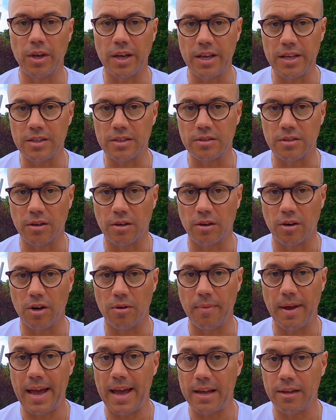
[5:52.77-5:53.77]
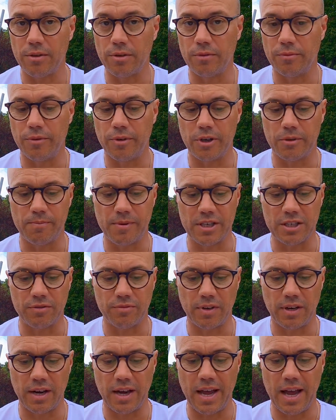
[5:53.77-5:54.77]
Instagram, and on WordPress,
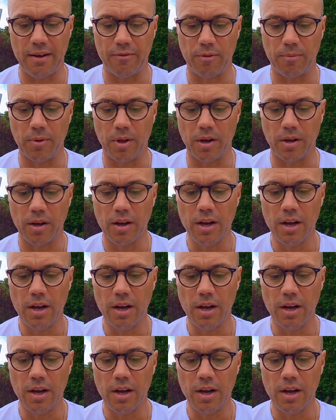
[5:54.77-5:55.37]
where I have a blog.